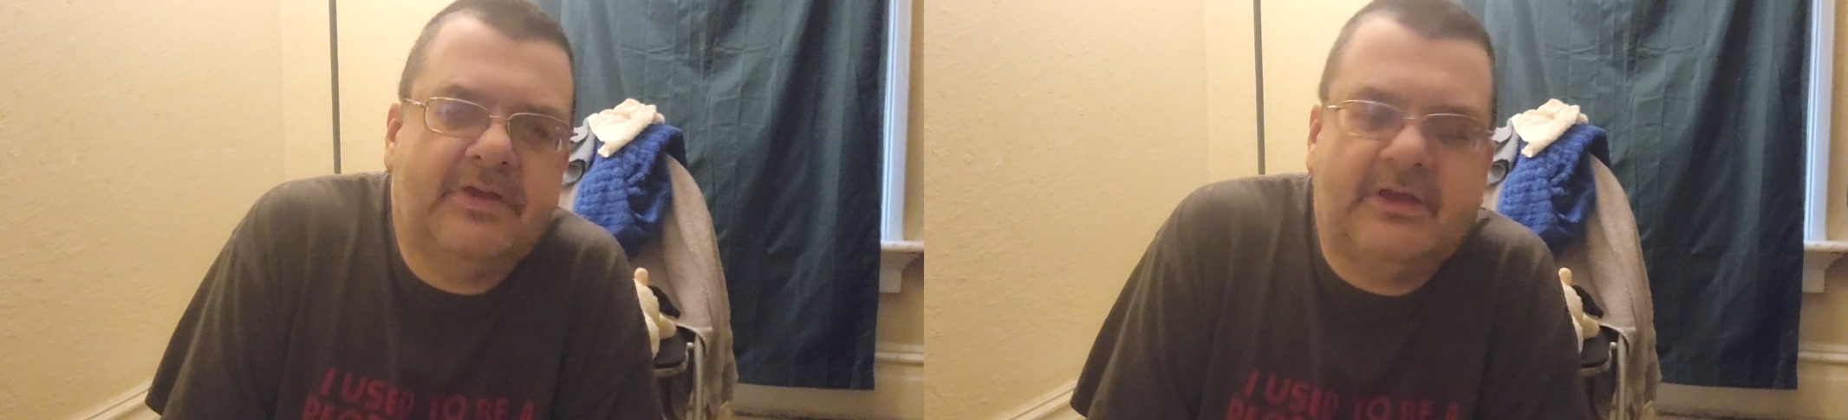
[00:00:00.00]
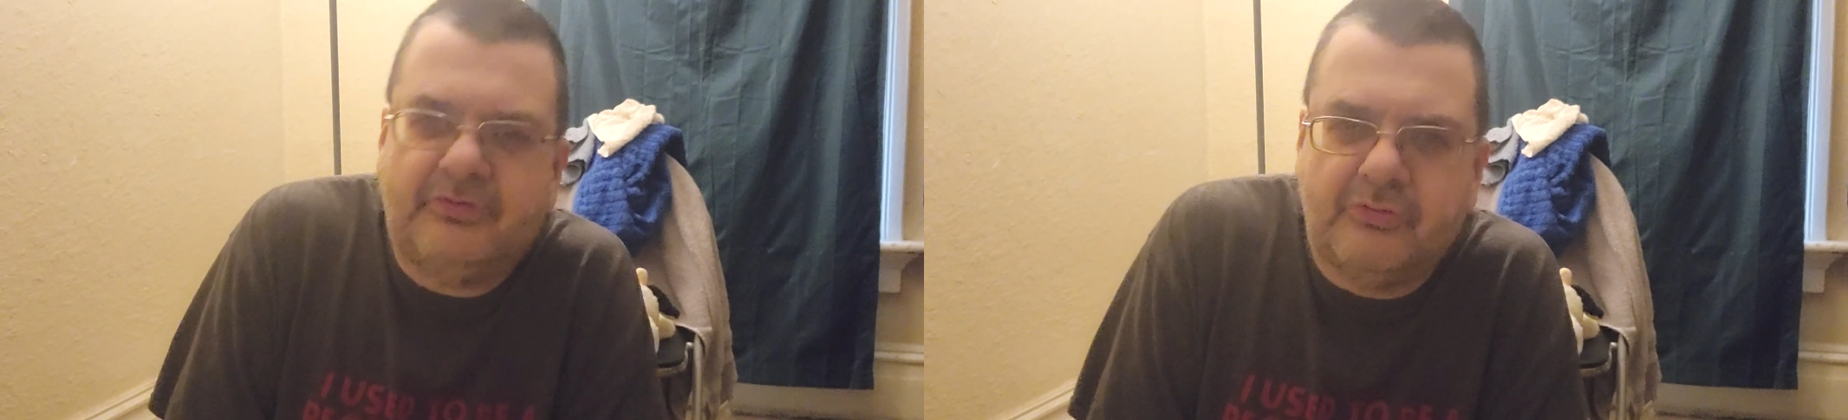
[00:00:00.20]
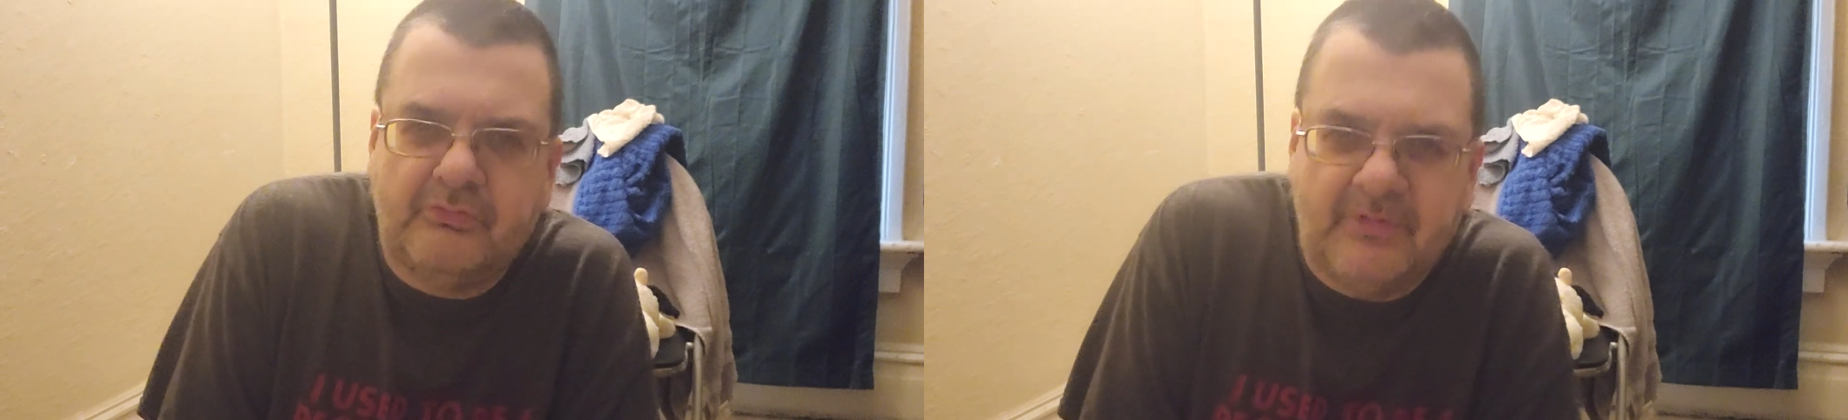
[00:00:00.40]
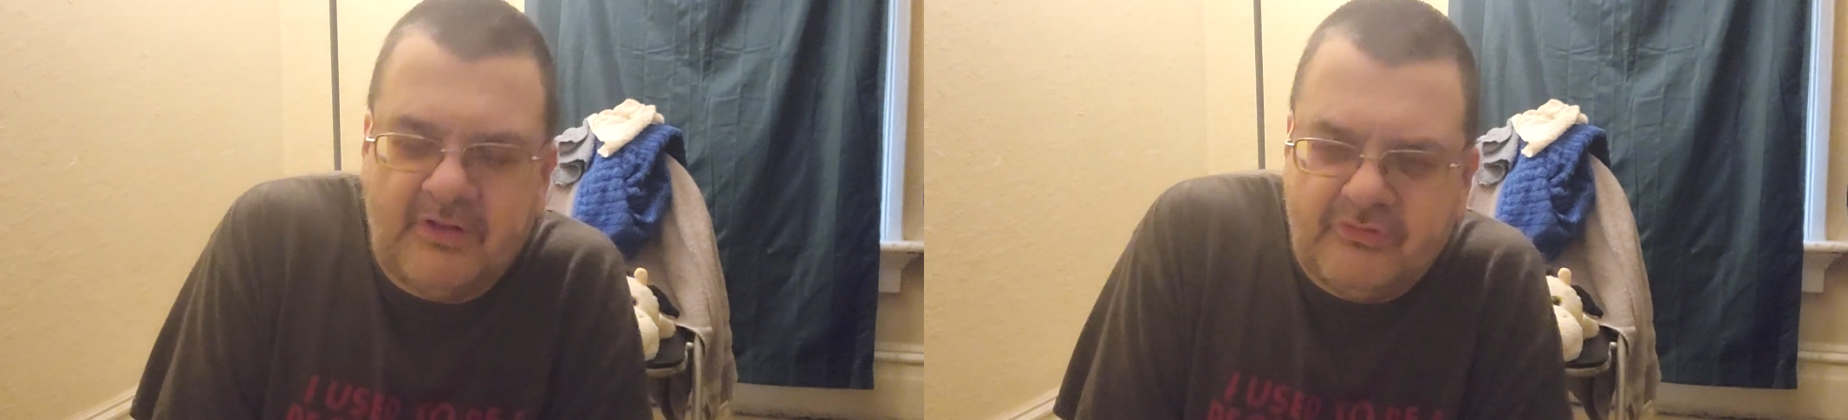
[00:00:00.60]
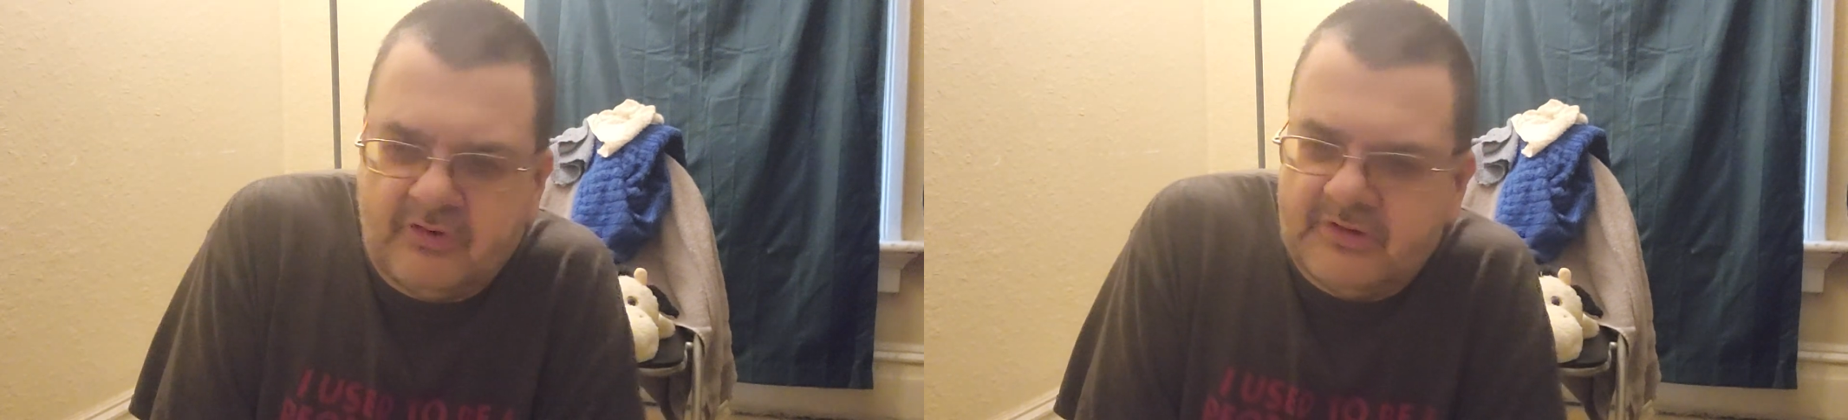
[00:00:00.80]
gets
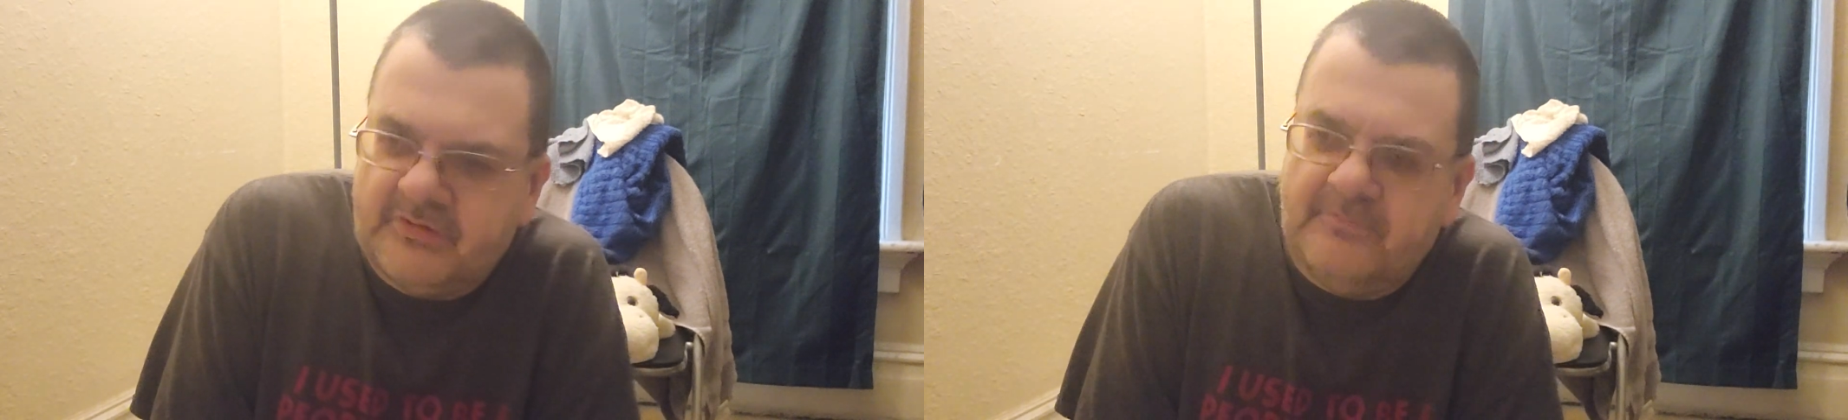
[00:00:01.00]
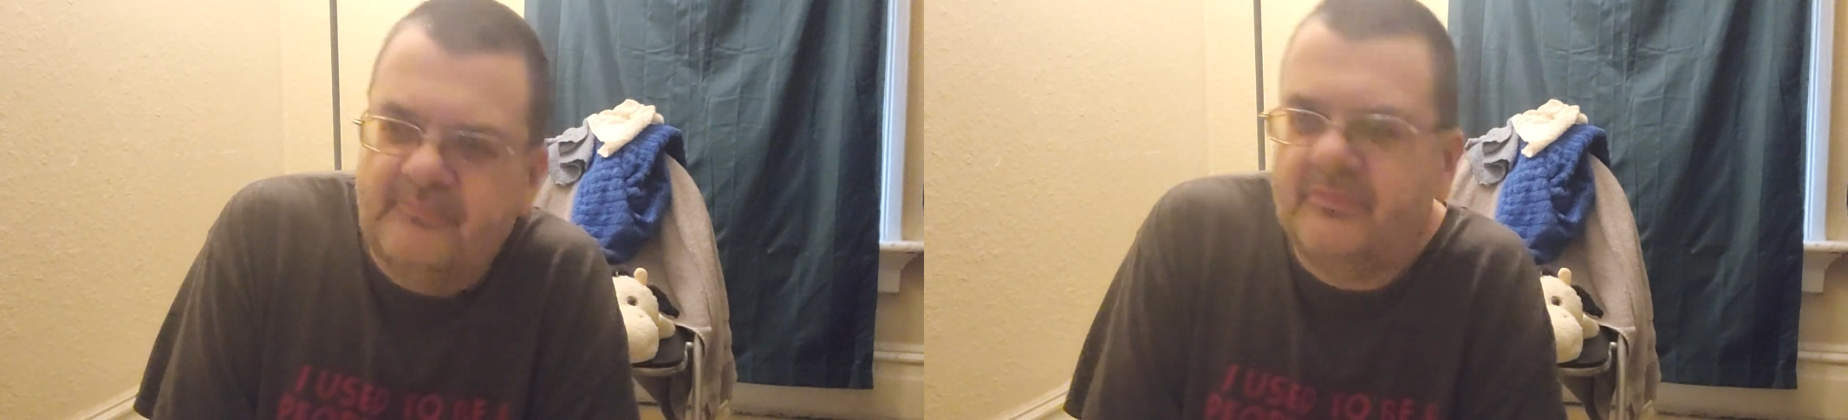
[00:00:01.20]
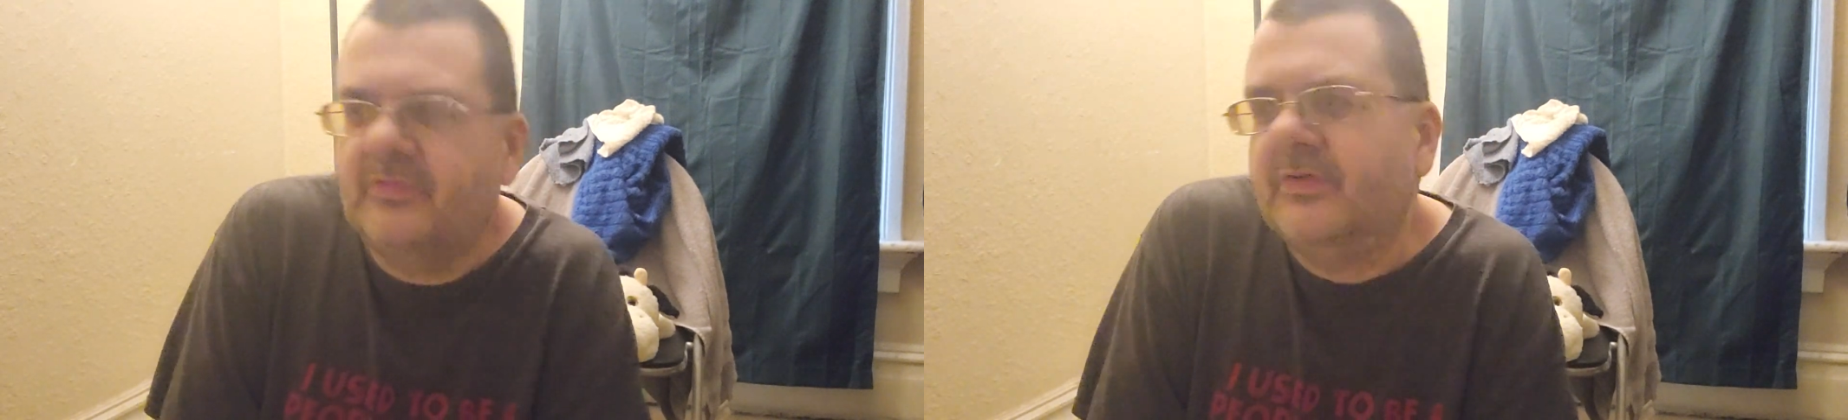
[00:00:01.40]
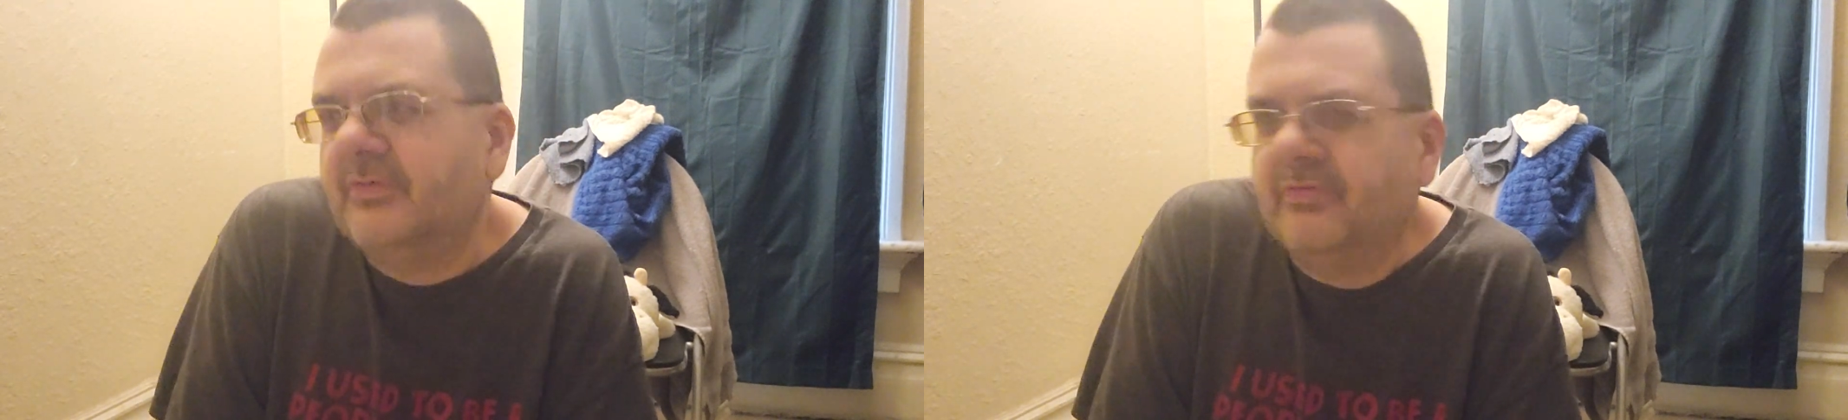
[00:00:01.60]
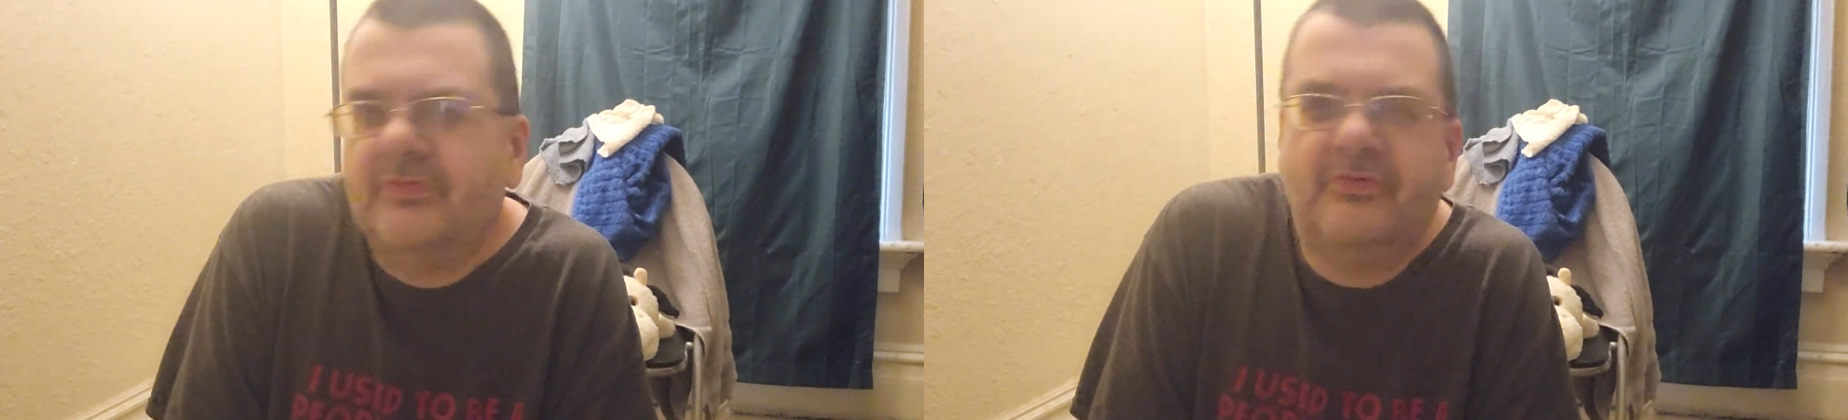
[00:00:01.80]
mentioned.
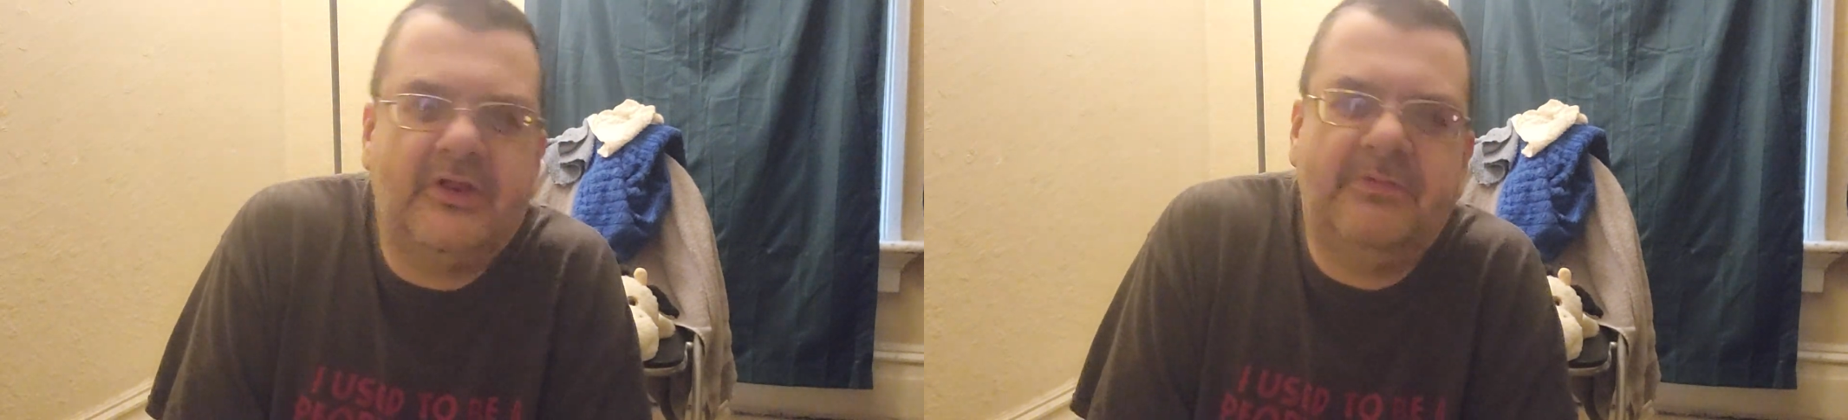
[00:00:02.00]
Should